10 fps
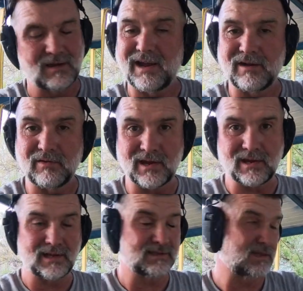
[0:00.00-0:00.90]
I agree,
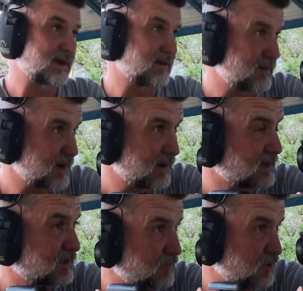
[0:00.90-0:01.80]
it's not great,
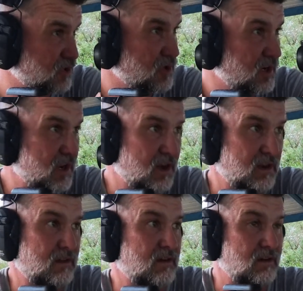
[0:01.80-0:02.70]
because if you're shooting at
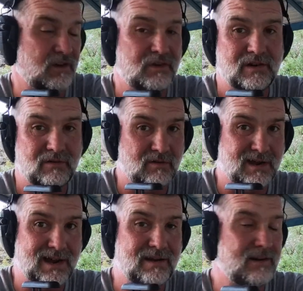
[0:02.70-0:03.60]
100 or
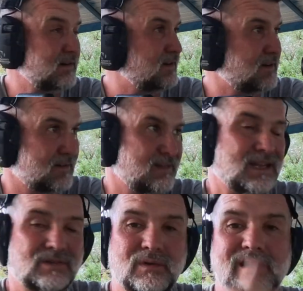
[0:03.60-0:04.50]
higher,
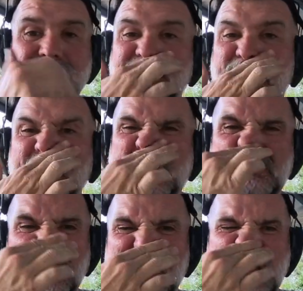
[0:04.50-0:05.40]
that's where you're going to split
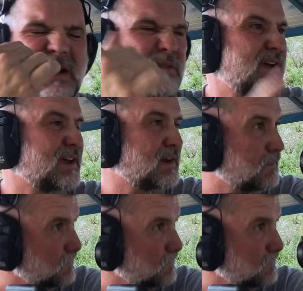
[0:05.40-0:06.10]
up a lot, right?